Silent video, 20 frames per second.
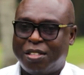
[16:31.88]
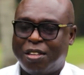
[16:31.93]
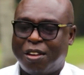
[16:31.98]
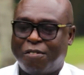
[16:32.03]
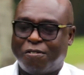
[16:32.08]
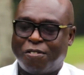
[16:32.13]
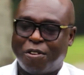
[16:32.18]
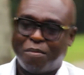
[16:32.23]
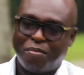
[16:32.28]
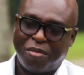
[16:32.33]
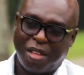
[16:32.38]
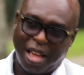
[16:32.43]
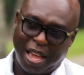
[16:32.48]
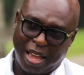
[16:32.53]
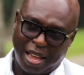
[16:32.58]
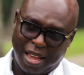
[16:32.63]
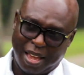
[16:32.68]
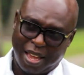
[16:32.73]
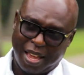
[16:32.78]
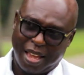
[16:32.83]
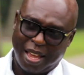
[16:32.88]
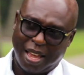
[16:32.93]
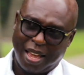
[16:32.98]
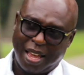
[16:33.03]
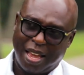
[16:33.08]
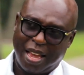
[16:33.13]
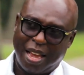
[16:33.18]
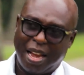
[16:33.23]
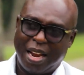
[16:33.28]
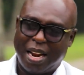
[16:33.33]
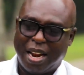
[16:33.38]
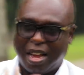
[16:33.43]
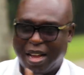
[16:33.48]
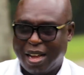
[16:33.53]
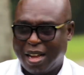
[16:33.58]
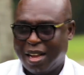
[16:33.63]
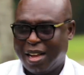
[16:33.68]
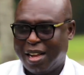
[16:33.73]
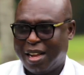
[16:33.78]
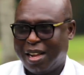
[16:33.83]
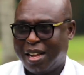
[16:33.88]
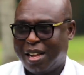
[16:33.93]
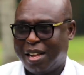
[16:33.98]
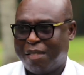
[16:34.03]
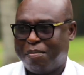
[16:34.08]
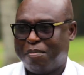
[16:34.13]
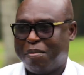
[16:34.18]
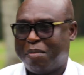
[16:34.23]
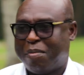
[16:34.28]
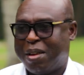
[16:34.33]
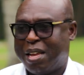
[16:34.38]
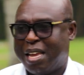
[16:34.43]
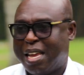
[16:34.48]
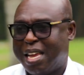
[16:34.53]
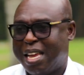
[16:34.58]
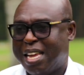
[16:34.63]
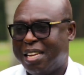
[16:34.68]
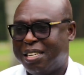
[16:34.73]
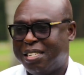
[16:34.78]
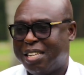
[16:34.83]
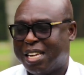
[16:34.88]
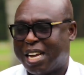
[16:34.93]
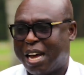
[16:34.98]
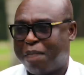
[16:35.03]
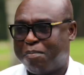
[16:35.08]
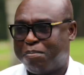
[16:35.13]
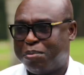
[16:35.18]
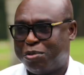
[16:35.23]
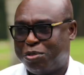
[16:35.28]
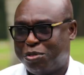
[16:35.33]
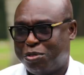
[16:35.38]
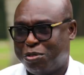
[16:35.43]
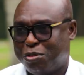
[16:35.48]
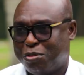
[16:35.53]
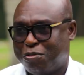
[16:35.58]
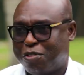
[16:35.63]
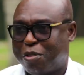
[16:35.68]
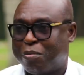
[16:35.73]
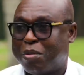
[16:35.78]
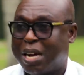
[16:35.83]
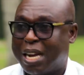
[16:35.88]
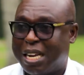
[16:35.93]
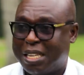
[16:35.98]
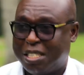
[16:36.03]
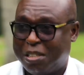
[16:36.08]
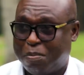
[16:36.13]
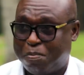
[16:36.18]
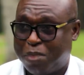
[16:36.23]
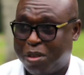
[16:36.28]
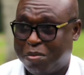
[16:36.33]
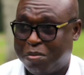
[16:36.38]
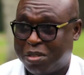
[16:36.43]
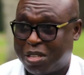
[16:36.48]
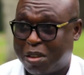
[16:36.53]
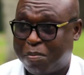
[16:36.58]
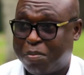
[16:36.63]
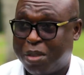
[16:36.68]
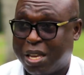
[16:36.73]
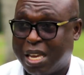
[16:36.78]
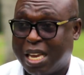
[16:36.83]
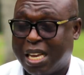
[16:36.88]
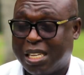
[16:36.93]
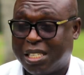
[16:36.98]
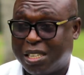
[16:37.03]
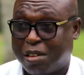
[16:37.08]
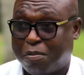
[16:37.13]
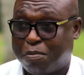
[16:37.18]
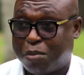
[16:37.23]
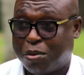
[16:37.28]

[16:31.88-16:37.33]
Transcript: So from there, and I maybe aid the camp to former IGP, Mr. PK Champ.